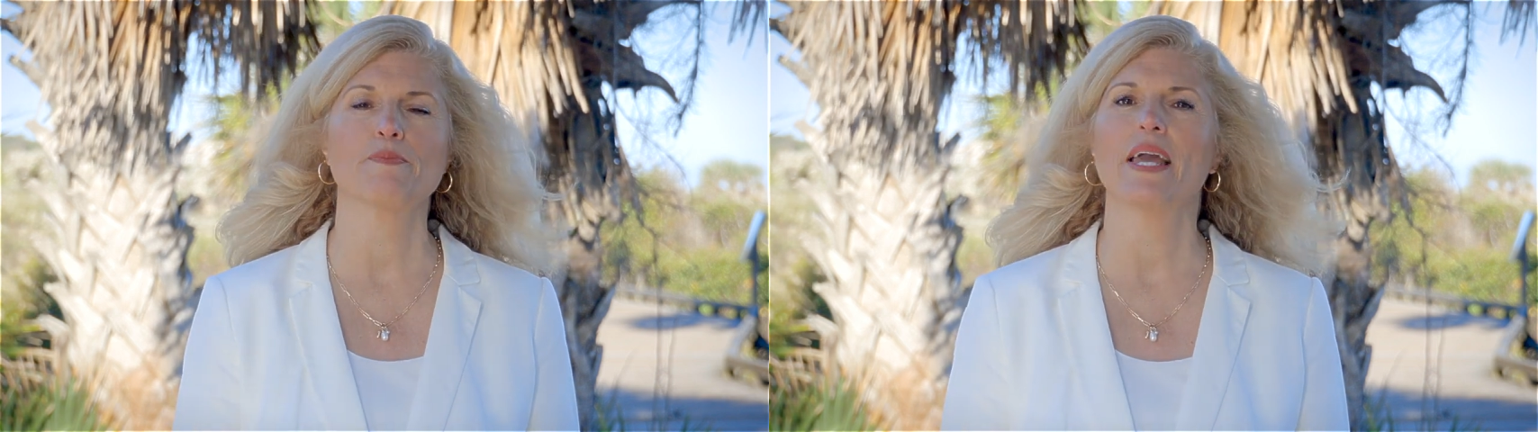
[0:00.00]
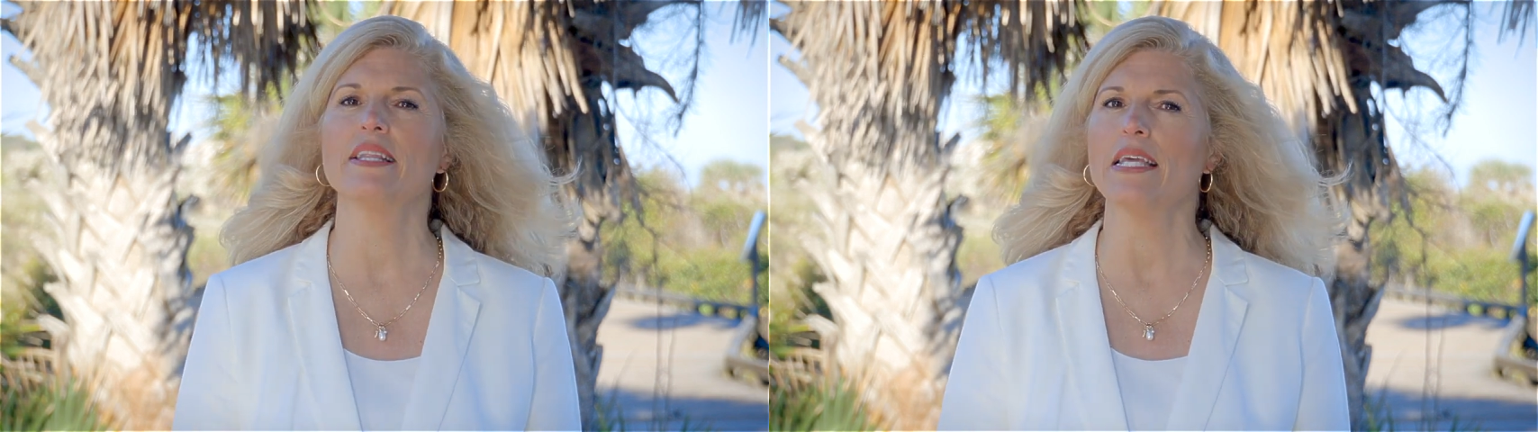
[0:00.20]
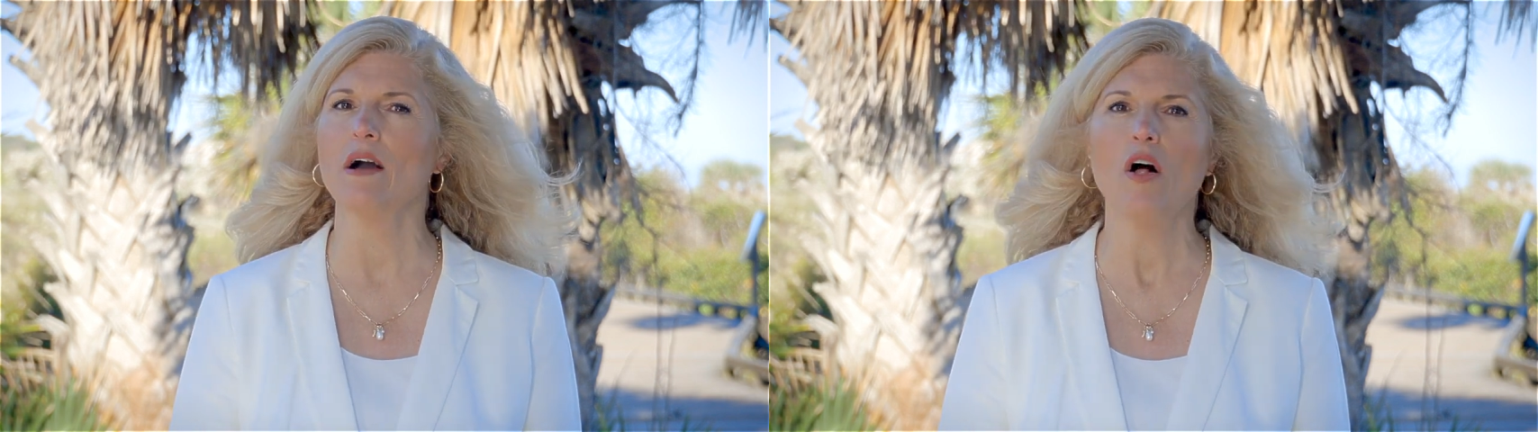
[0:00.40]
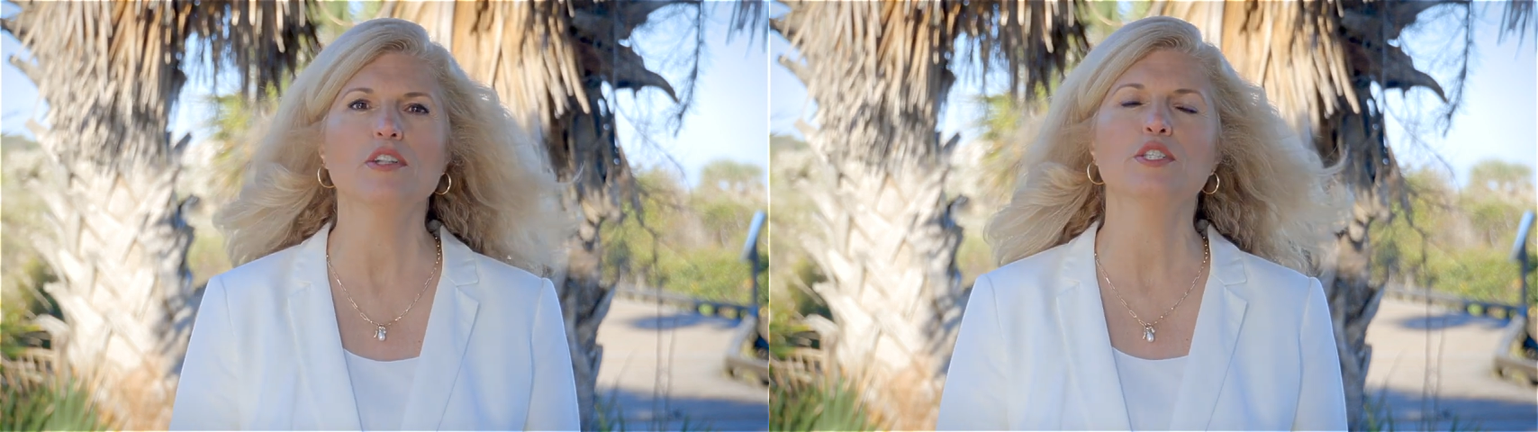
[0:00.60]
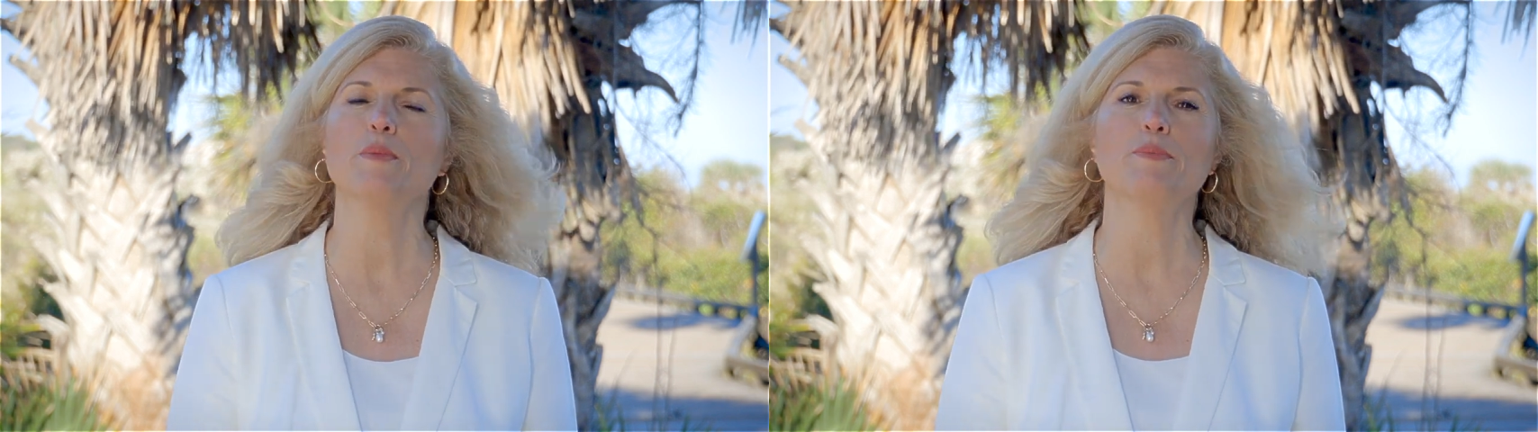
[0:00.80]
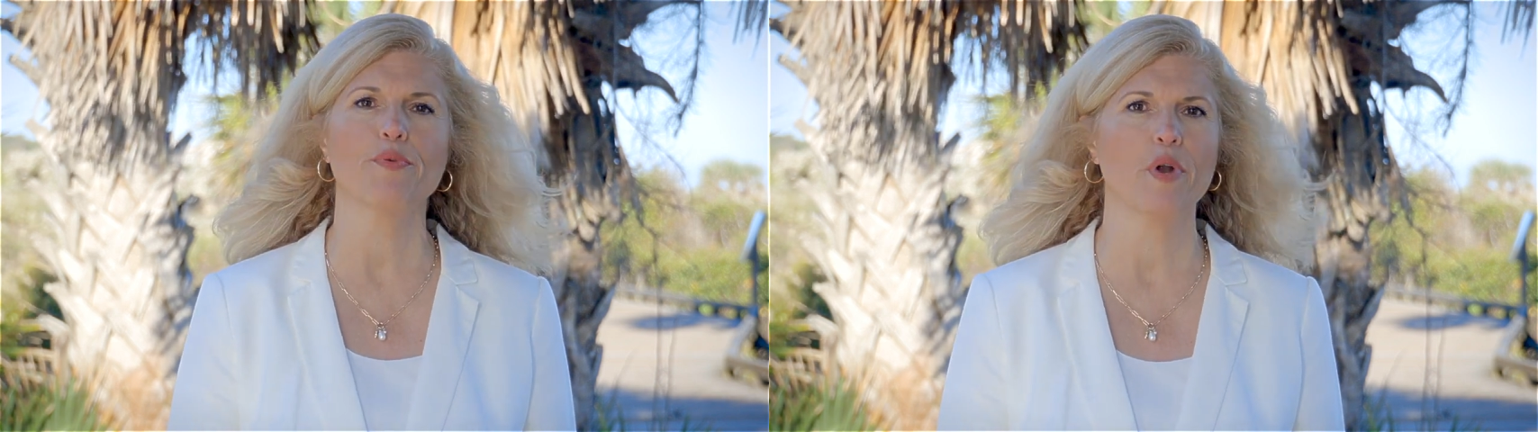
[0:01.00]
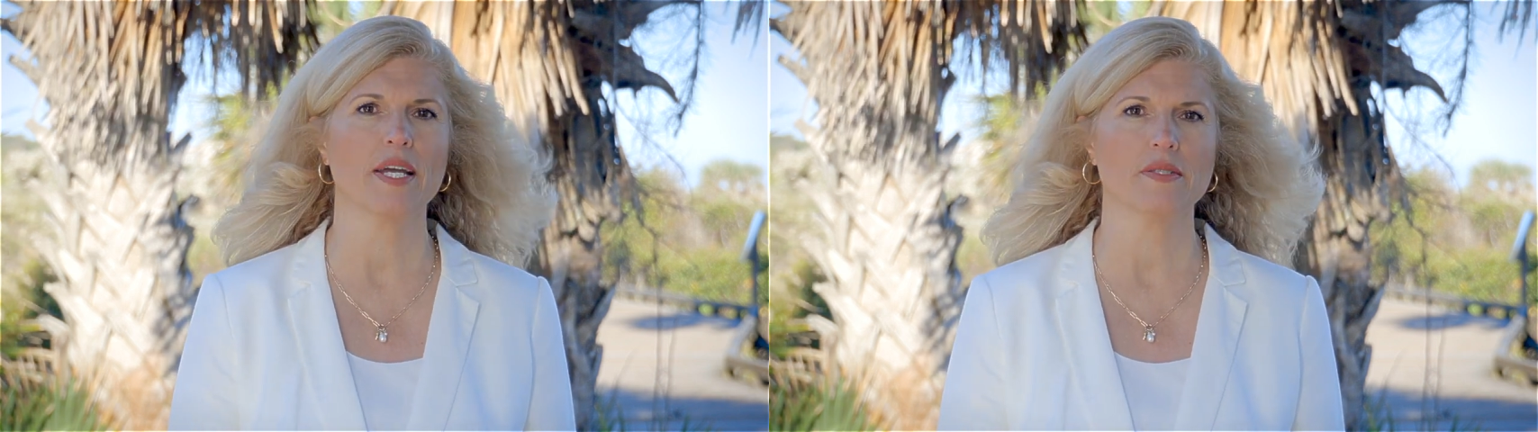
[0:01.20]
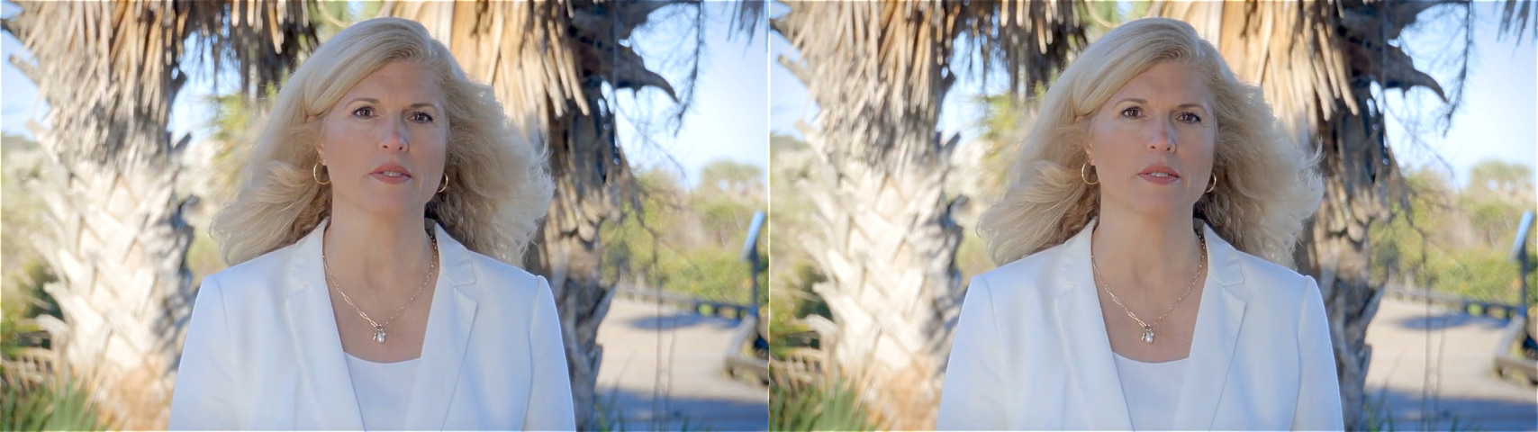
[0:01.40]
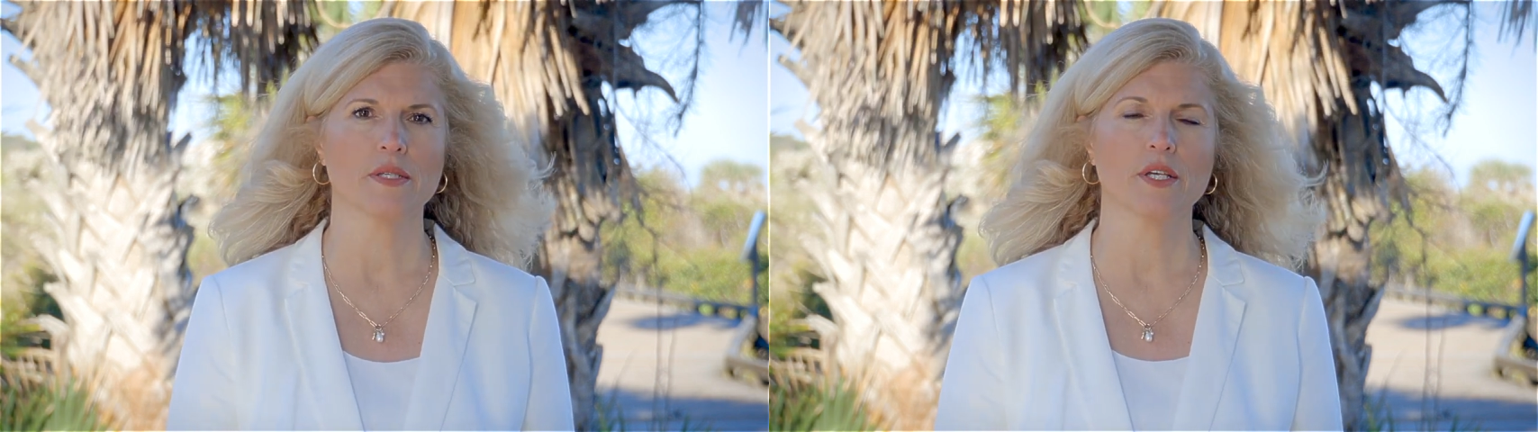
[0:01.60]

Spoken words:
paid the ultimate price